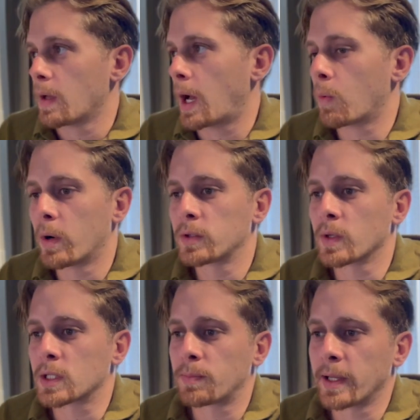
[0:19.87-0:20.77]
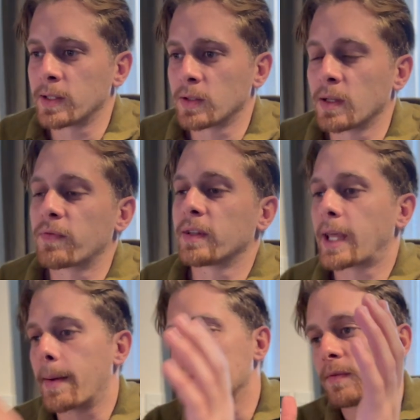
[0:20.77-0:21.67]
I want to explain to you different
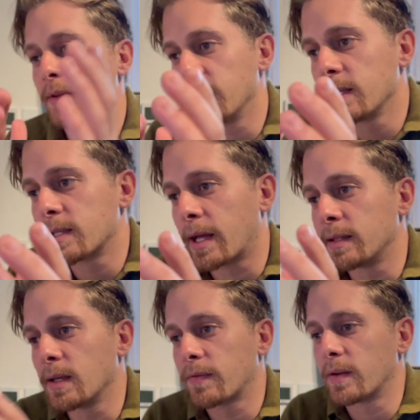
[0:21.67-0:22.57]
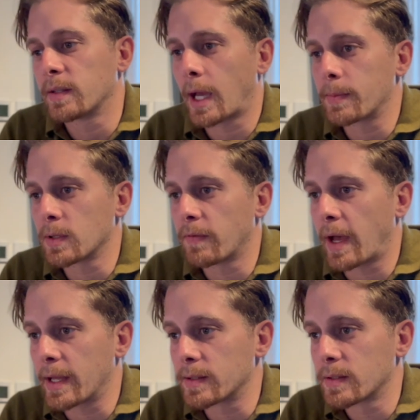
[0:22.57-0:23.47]
types of leads and different types of
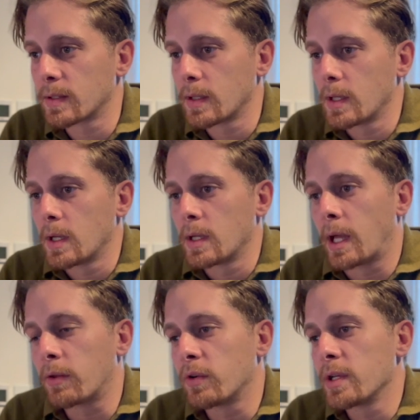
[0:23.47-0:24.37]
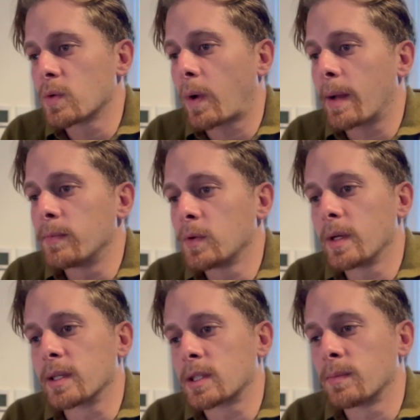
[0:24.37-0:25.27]
ads. Now, the reason why I'm
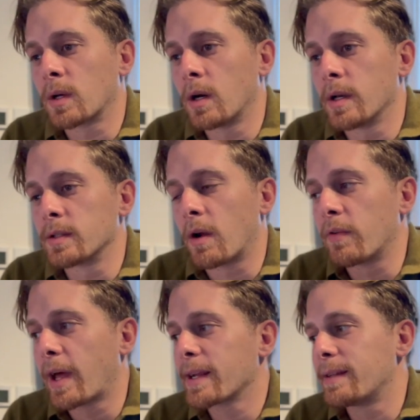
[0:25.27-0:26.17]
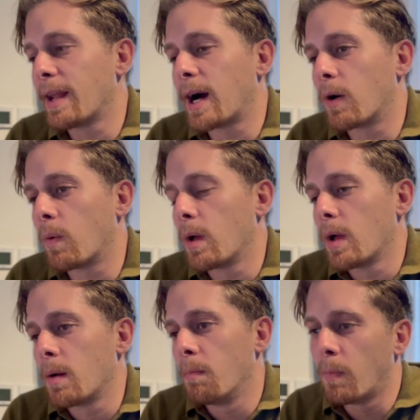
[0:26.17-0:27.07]
doing this is because right now,
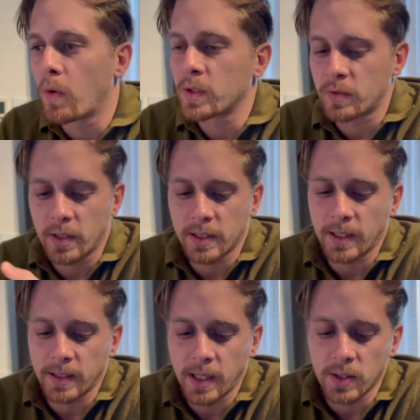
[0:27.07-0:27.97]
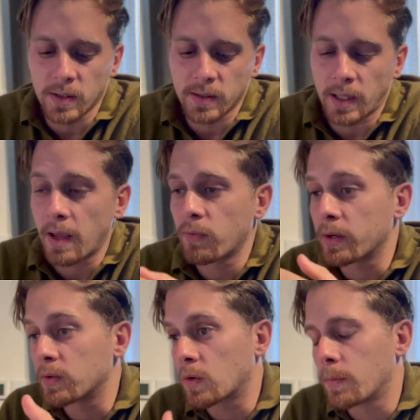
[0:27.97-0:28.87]
most real estate agents and everyone
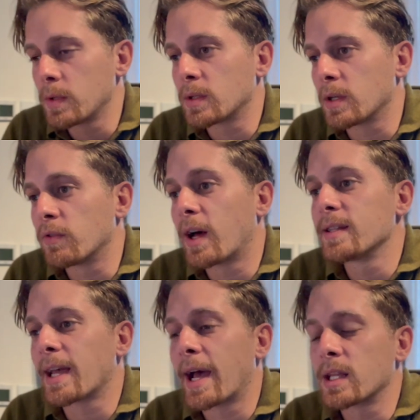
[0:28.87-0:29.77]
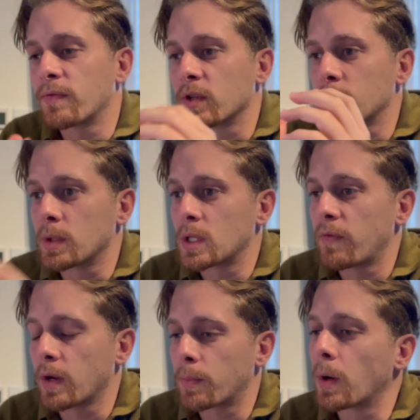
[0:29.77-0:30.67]
in the community runs ads for
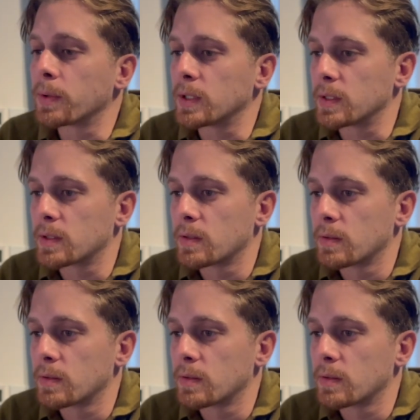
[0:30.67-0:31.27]
specific properties,